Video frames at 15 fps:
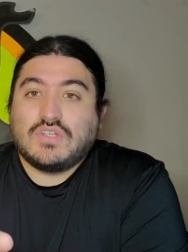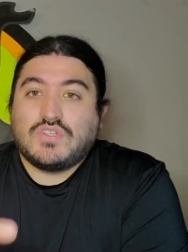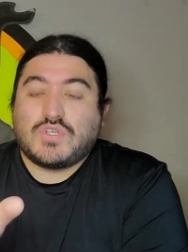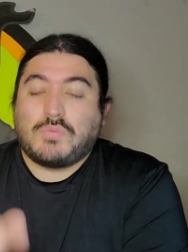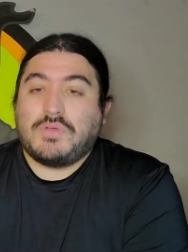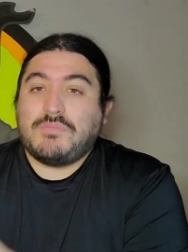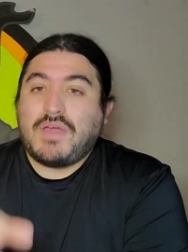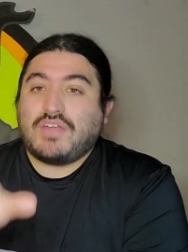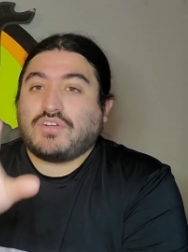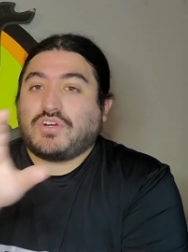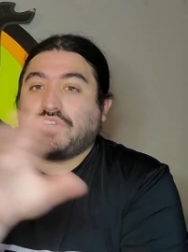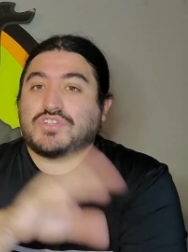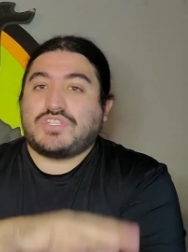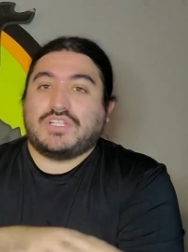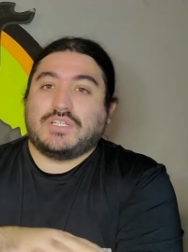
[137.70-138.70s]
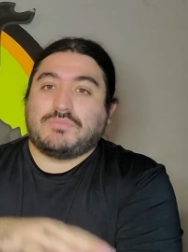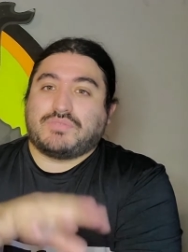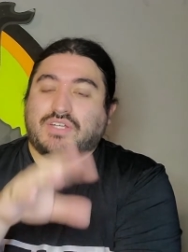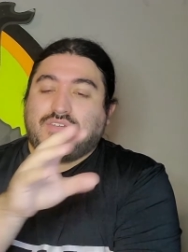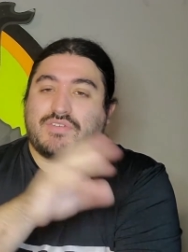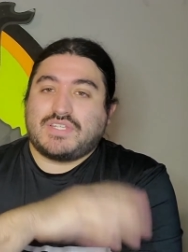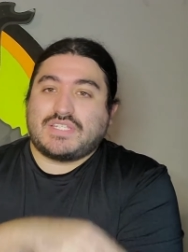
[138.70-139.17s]
So we met Ursula
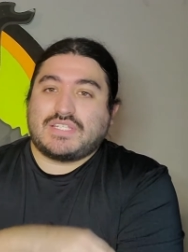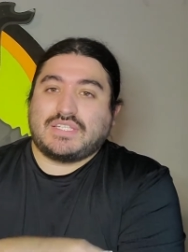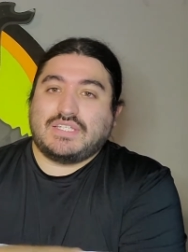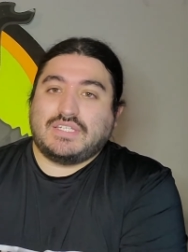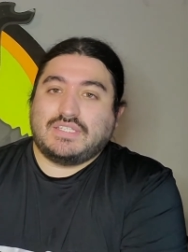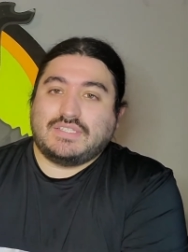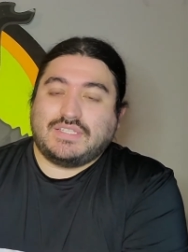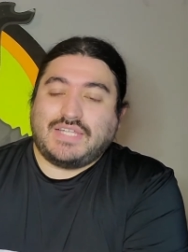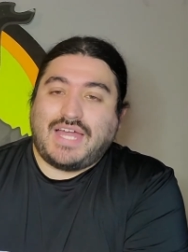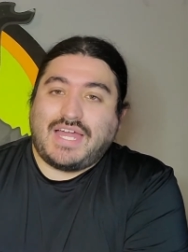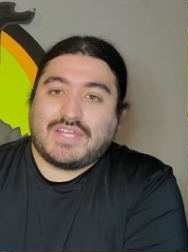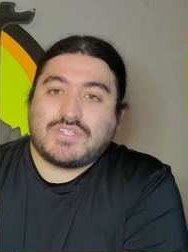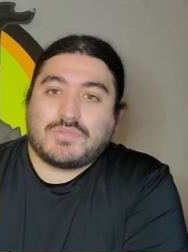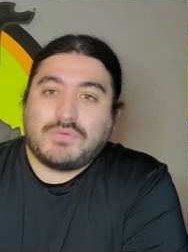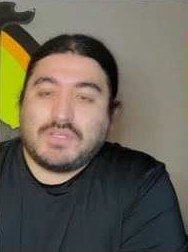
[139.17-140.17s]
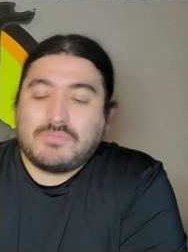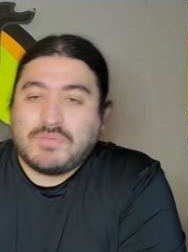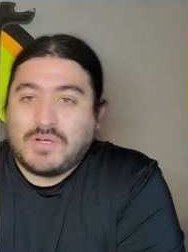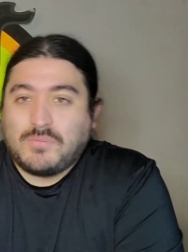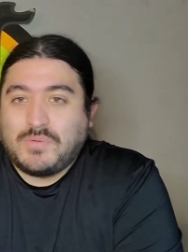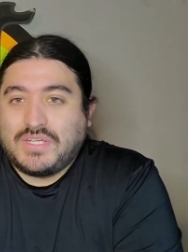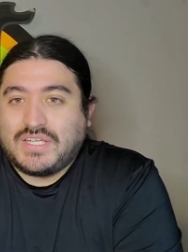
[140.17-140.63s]
previously last week,
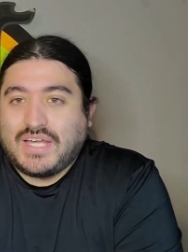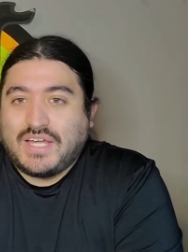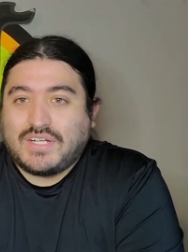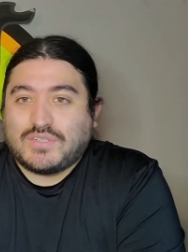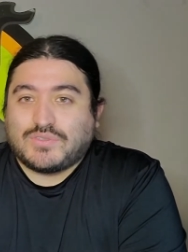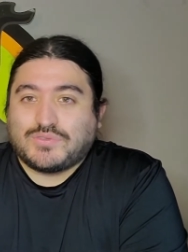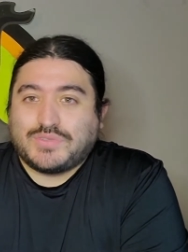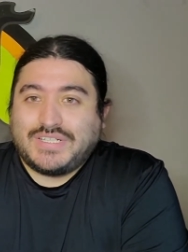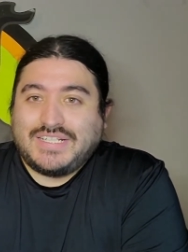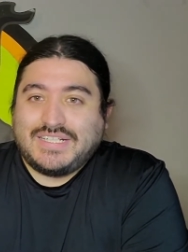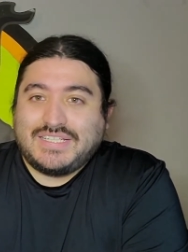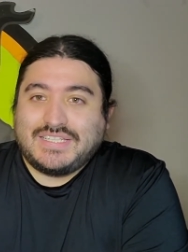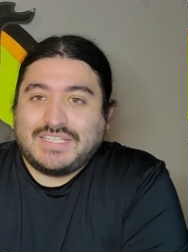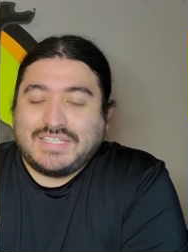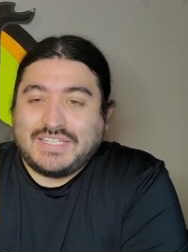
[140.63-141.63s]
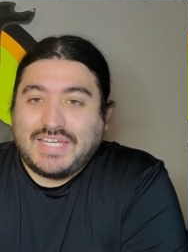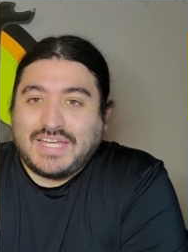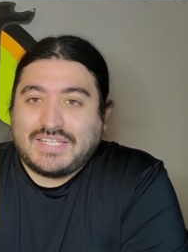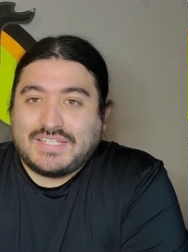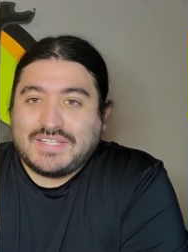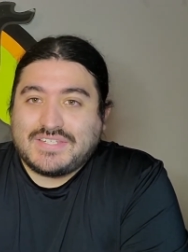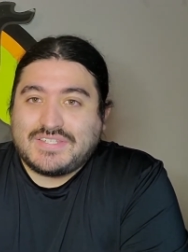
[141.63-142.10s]
but we kind of really
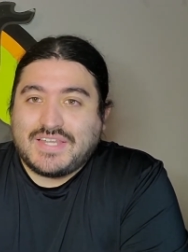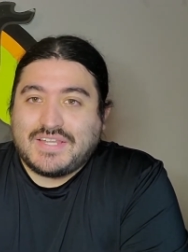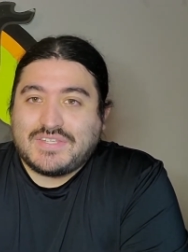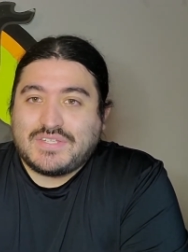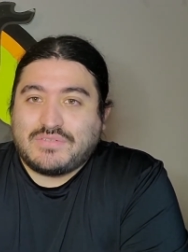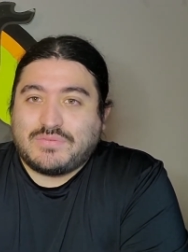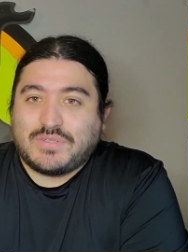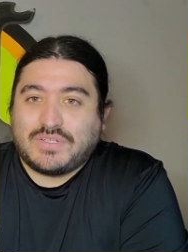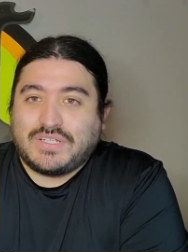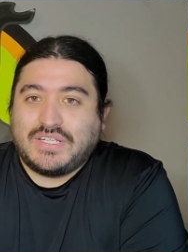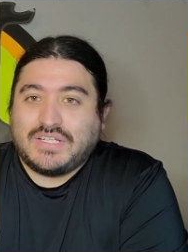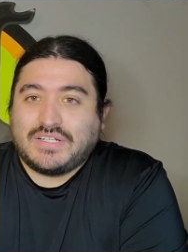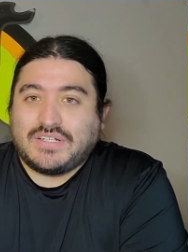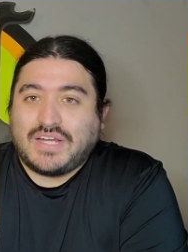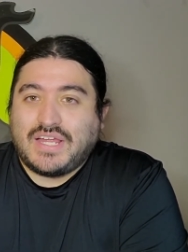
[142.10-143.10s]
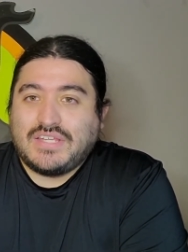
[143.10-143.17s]
get a sense of her here.